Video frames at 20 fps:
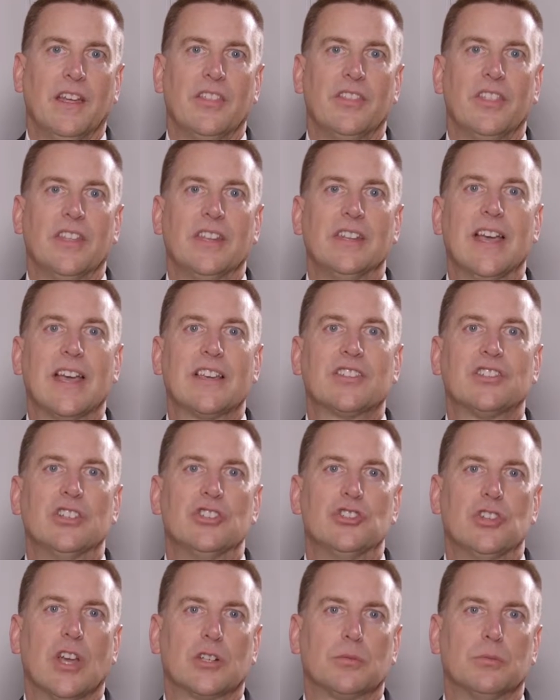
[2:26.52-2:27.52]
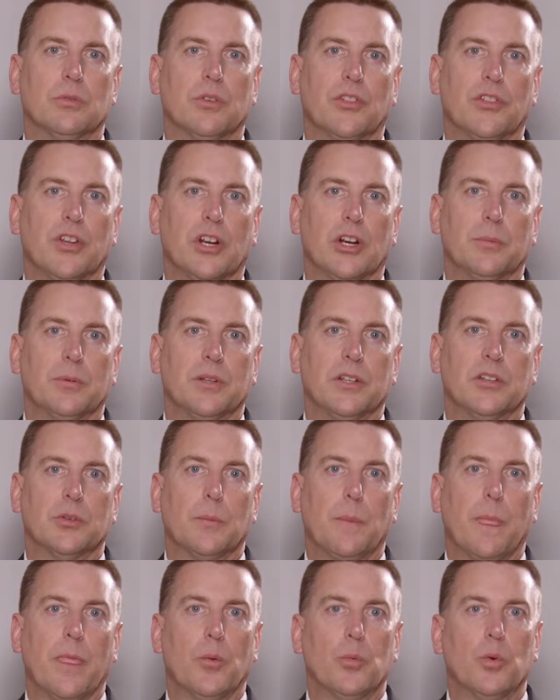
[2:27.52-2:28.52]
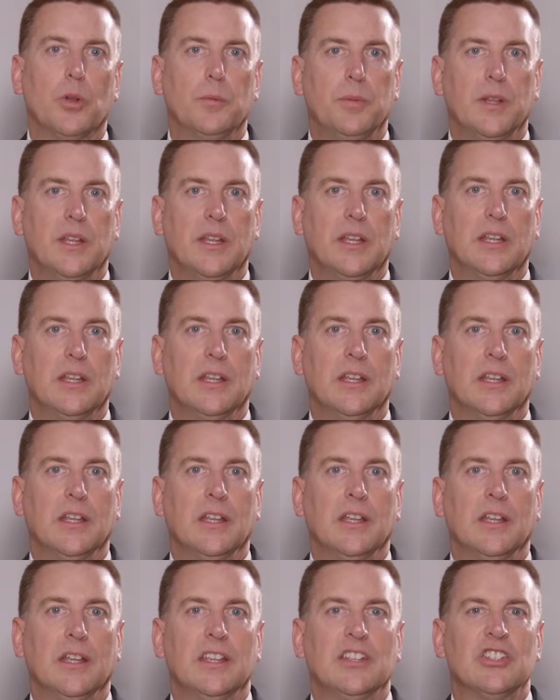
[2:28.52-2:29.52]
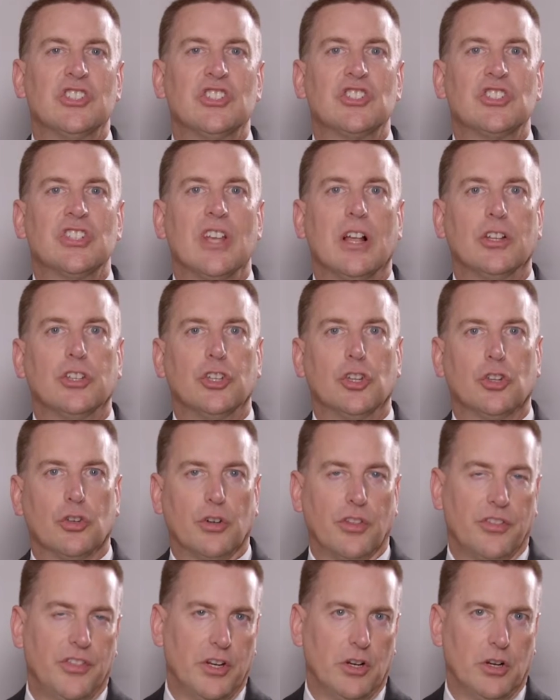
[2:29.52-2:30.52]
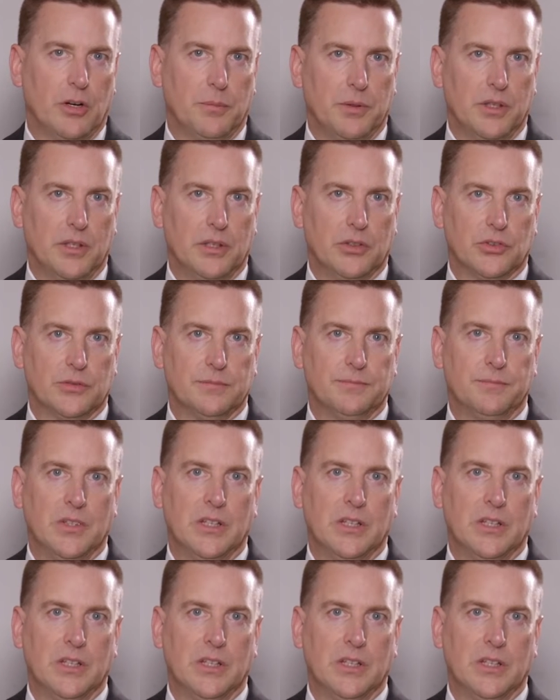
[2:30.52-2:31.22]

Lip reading: The next injectable therapies would be cellular therapies.